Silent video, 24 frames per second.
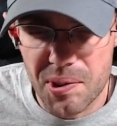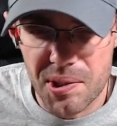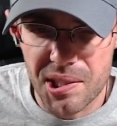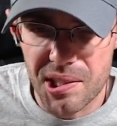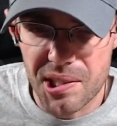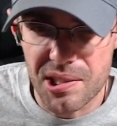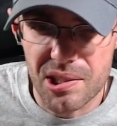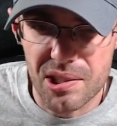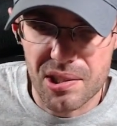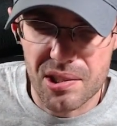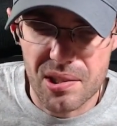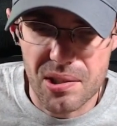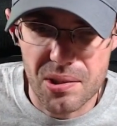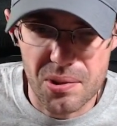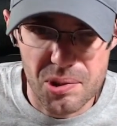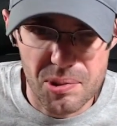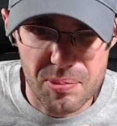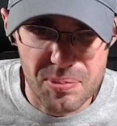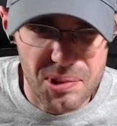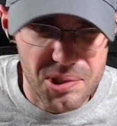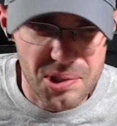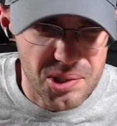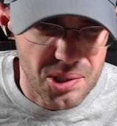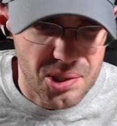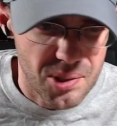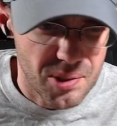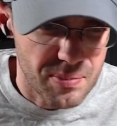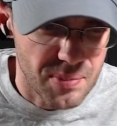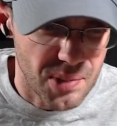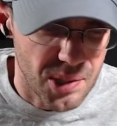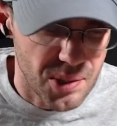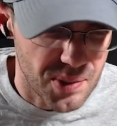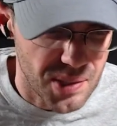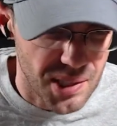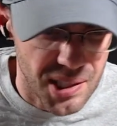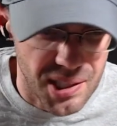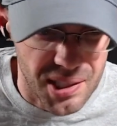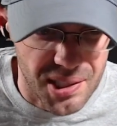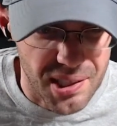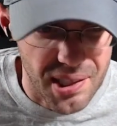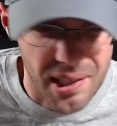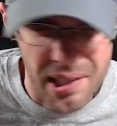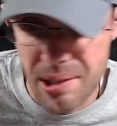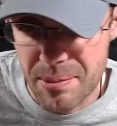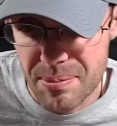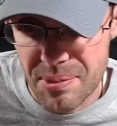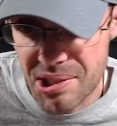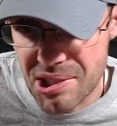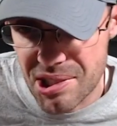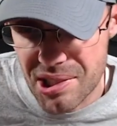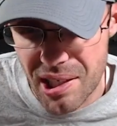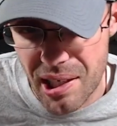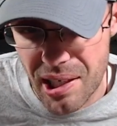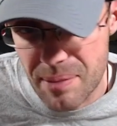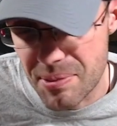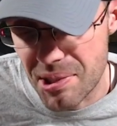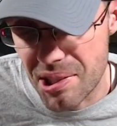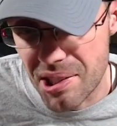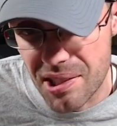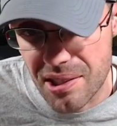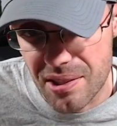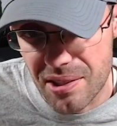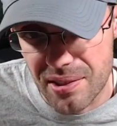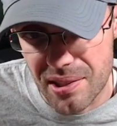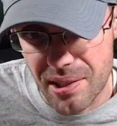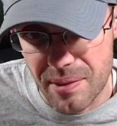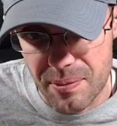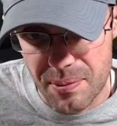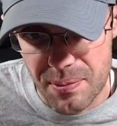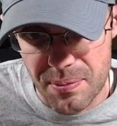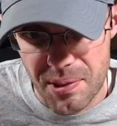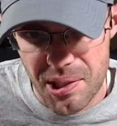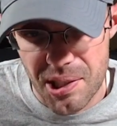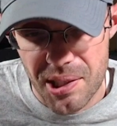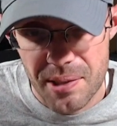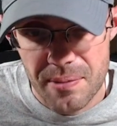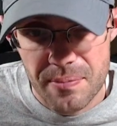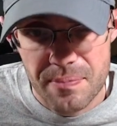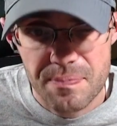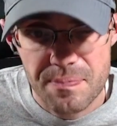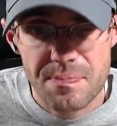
he just goes berserk mode and can't be stopped, and he kills everybody.